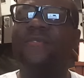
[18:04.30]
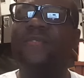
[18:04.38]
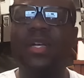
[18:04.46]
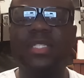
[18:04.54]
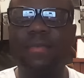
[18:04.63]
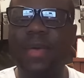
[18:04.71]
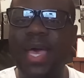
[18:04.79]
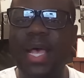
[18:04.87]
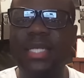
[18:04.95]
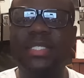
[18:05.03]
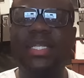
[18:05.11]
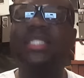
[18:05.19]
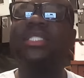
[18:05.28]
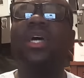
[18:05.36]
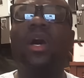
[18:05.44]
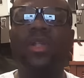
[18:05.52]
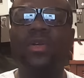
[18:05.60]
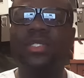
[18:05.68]
of fucked up ass,
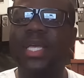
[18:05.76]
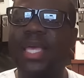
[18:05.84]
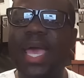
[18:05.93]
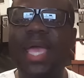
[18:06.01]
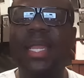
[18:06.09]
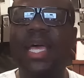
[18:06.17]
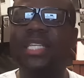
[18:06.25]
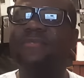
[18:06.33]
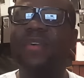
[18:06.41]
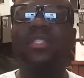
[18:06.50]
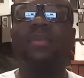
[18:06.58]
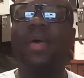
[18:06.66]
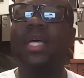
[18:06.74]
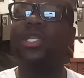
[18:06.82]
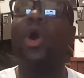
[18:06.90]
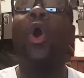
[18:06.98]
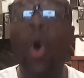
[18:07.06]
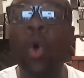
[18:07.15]
discolored, decayed ass, fucked up
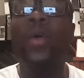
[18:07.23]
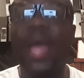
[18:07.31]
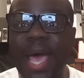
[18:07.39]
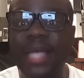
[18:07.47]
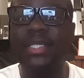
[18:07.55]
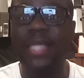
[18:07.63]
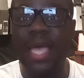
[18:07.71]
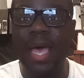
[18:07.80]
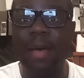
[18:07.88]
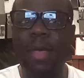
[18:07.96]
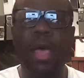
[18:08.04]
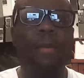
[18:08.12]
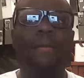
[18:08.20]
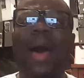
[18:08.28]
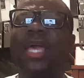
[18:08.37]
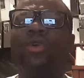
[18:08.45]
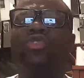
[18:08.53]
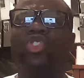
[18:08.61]
ass, old ass damn
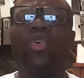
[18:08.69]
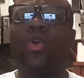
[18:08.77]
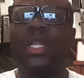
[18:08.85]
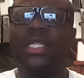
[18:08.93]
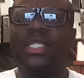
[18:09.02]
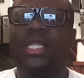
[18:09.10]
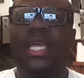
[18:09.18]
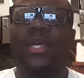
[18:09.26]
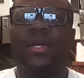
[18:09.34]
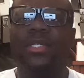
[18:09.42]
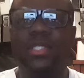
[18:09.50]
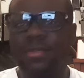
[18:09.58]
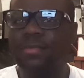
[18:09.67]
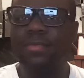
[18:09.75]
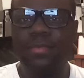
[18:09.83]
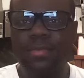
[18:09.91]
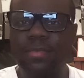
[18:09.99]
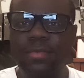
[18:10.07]
Michael Jordan sneakers.
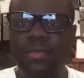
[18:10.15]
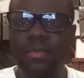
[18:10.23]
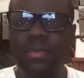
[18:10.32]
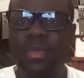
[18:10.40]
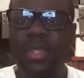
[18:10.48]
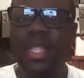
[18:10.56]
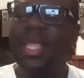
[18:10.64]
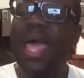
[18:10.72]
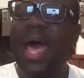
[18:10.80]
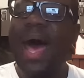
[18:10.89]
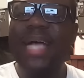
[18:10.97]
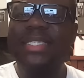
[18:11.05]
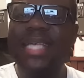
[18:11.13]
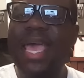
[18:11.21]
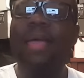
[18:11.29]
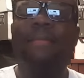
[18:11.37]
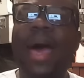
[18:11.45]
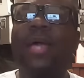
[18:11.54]
I
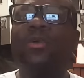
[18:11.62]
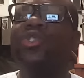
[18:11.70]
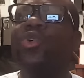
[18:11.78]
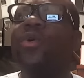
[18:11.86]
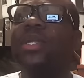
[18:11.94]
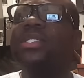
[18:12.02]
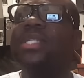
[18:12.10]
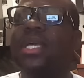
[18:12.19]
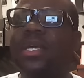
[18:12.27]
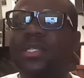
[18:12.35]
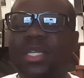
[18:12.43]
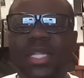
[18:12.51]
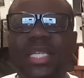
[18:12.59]
say Michael Jordan sneakers because